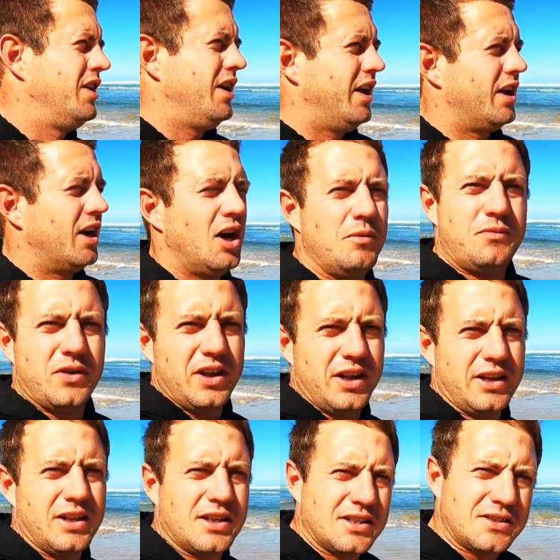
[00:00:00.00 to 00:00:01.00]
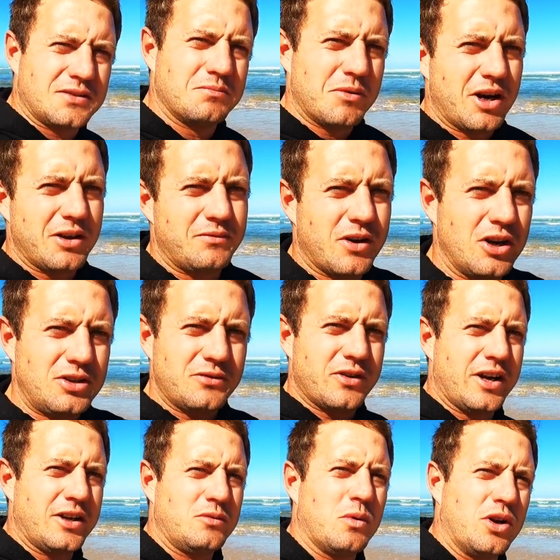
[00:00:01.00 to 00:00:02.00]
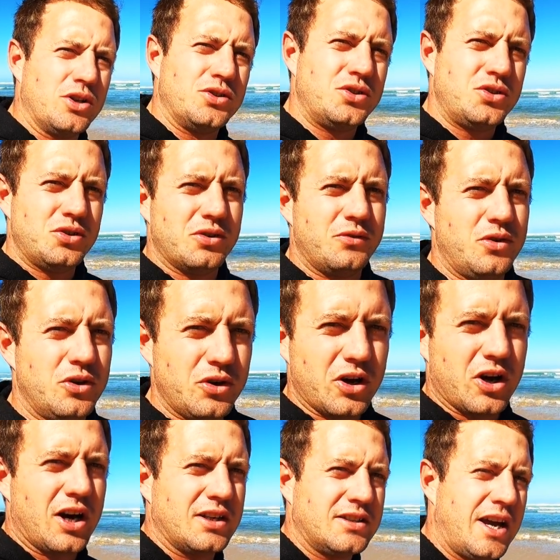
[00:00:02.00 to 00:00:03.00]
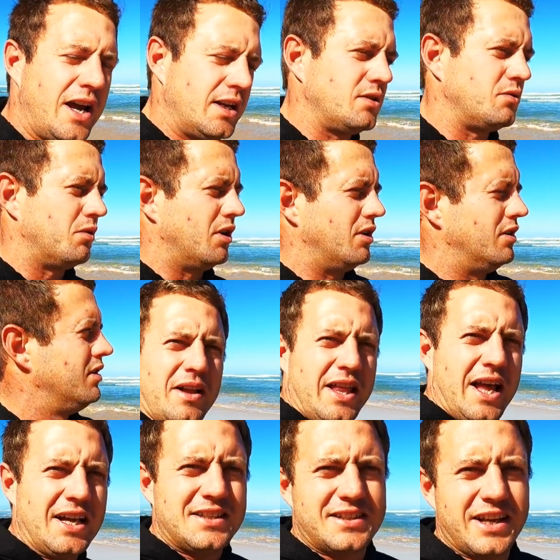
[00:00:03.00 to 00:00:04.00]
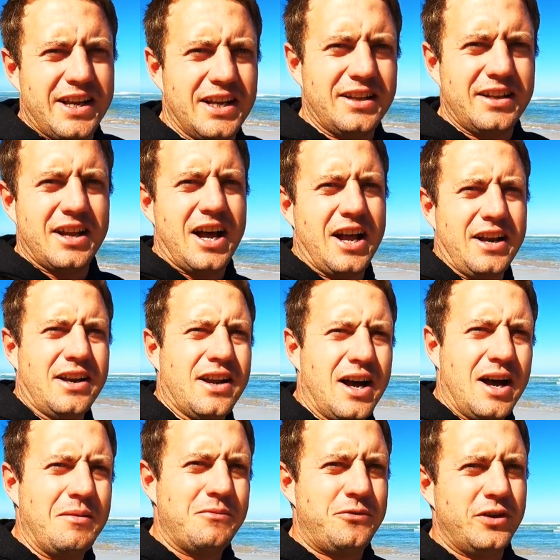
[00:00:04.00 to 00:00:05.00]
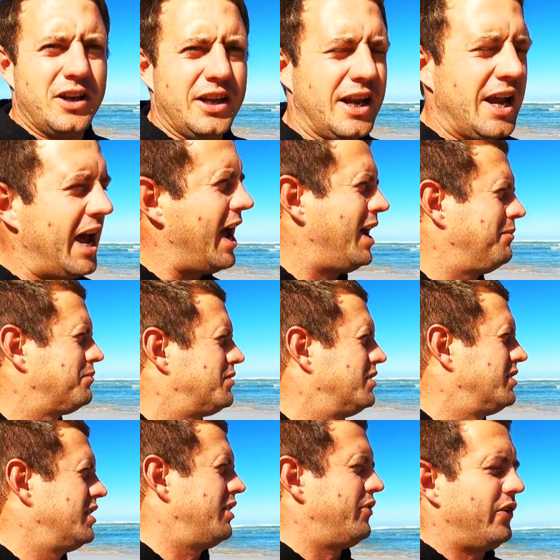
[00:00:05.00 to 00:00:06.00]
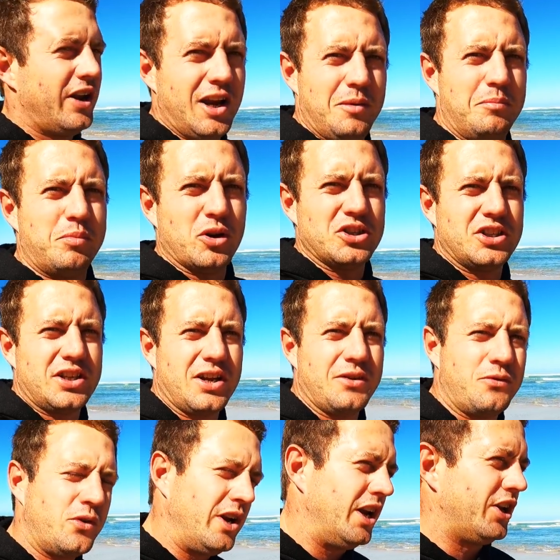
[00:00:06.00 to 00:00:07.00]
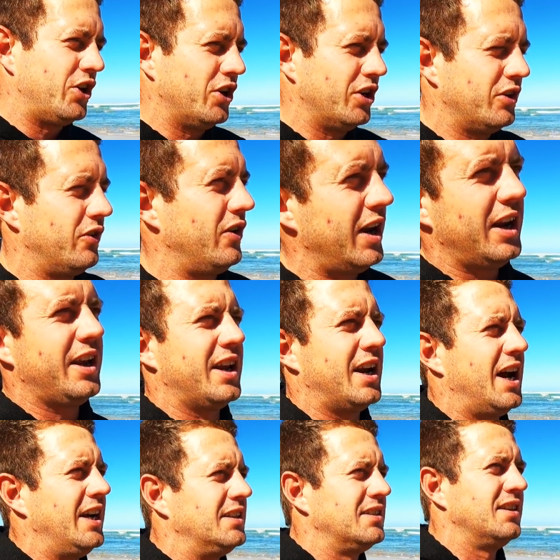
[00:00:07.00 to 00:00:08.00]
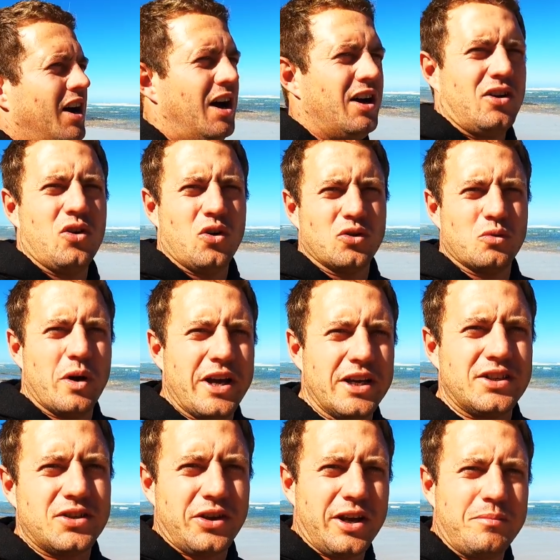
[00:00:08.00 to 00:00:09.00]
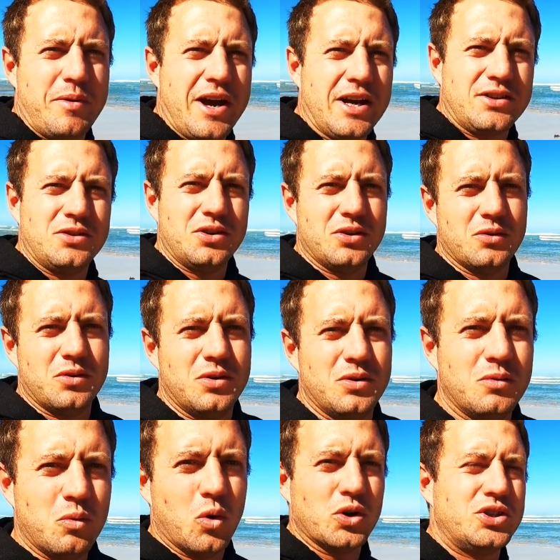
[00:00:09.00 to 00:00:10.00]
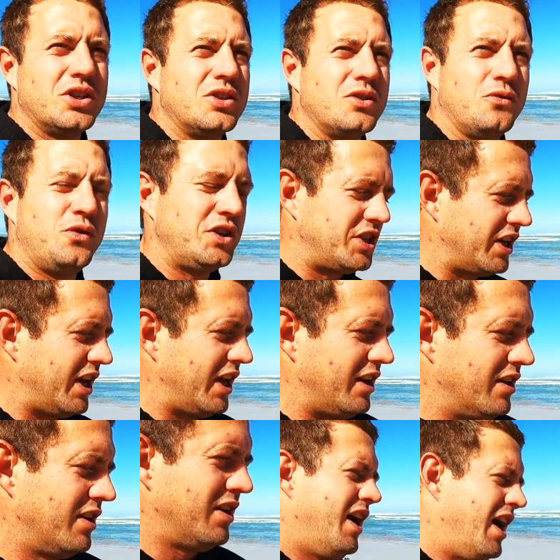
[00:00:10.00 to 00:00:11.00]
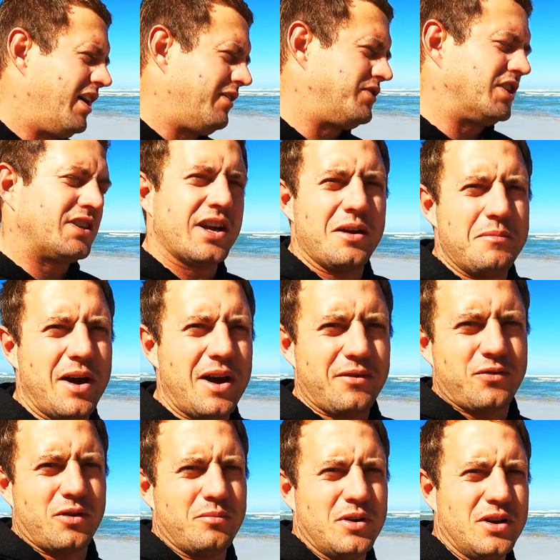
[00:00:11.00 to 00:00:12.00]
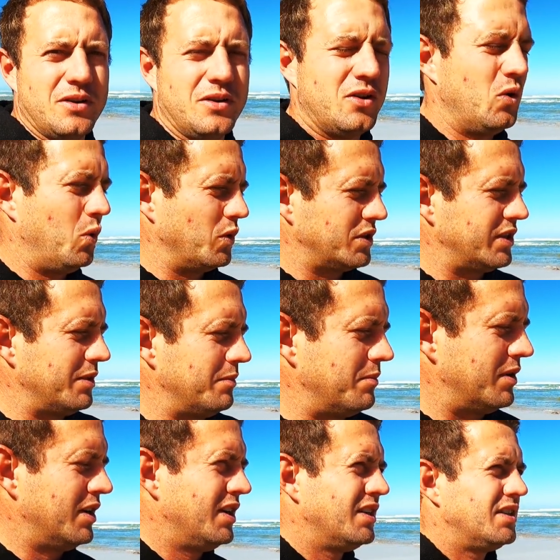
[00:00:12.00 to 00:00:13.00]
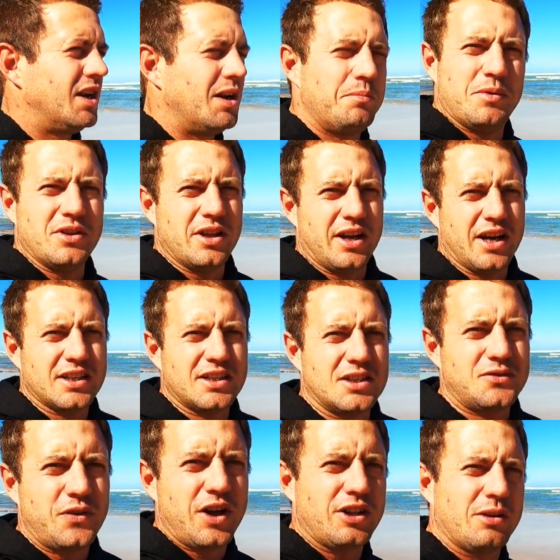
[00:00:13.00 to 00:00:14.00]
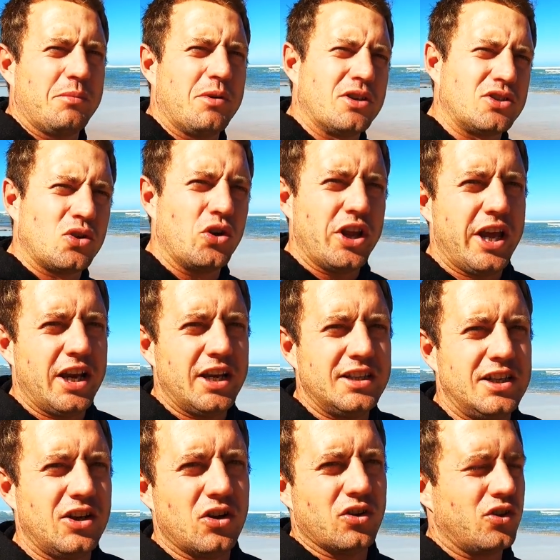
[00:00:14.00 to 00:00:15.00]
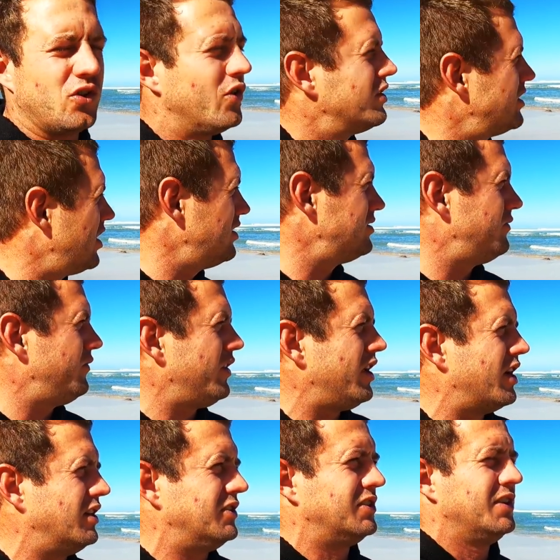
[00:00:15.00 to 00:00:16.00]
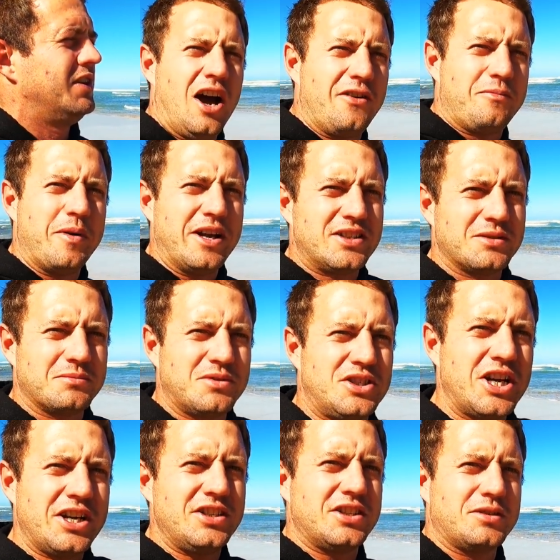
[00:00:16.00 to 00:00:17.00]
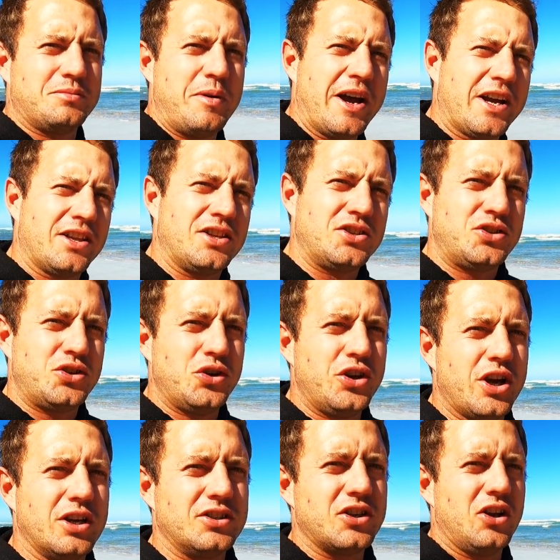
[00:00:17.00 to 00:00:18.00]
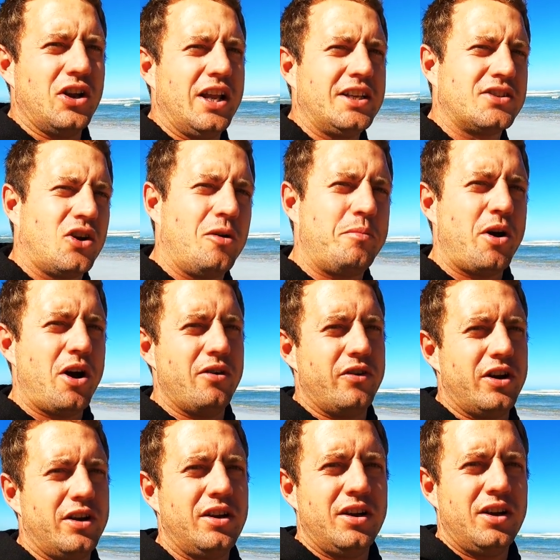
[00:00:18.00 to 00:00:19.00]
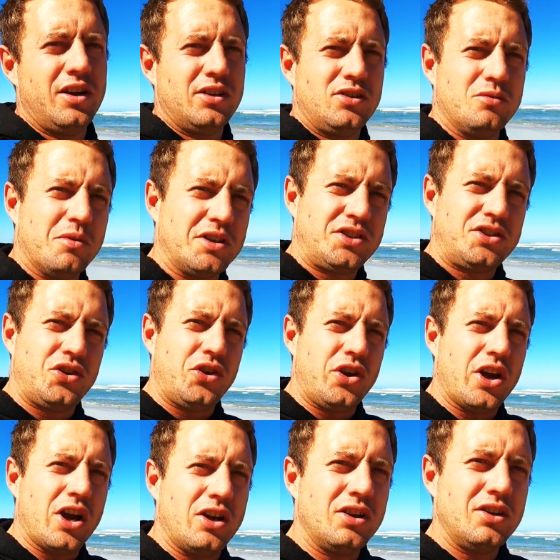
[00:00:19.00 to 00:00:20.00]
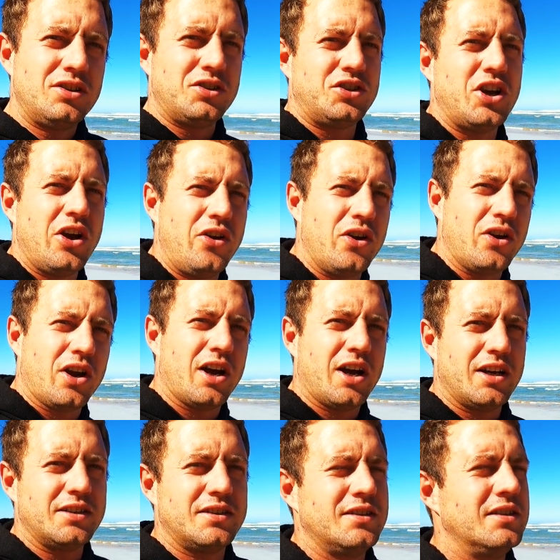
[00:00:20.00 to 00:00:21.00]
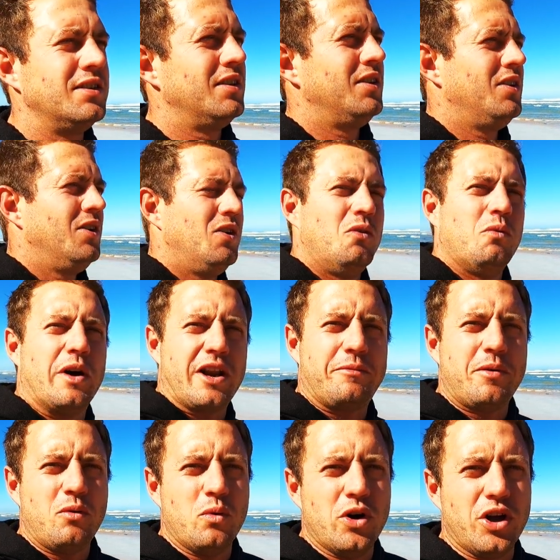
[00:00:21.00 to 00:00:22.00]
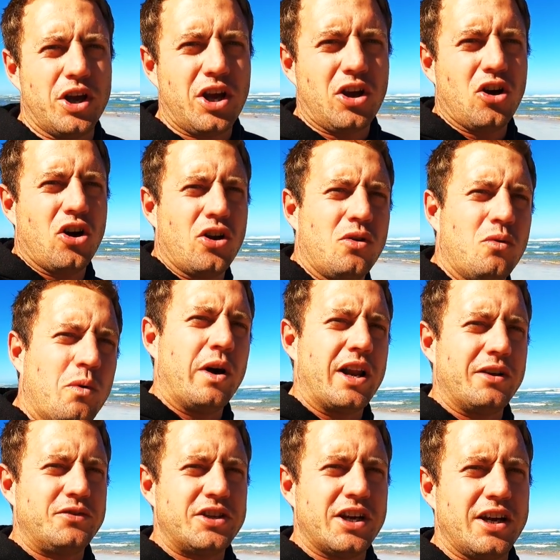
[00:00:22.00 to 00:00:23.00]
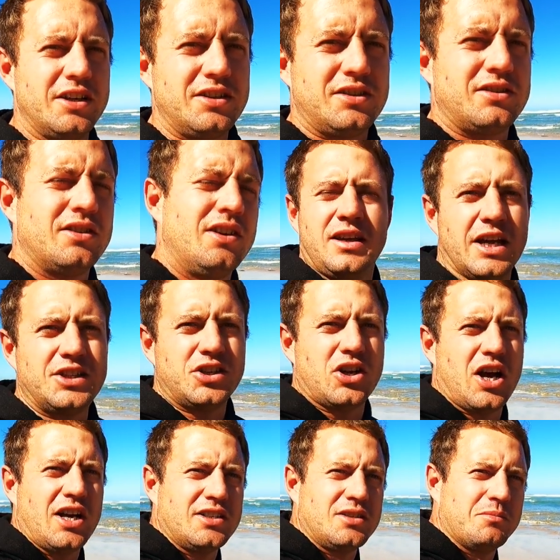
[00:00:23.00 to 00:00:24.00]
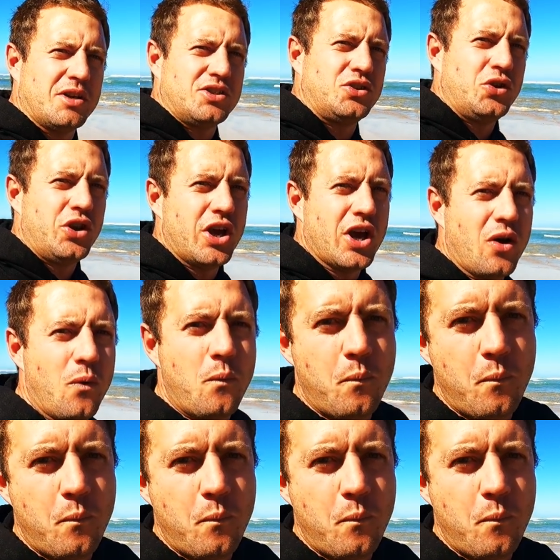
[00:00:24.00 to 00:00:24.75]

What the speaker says: And hopefully this might motivate one or two of you guys as well. But that said and done, I'm feeling amped, really positive, really good, really great. I can't wait to get back to the water to fish again. I've just come back from an awesome trip in the Richtersveld. I'm going to start editing on those videos. I've made some changes back at the studio, so let's hop over to my studio to show you guys what I've been working on, what I've changed. Catch you guys in my studio.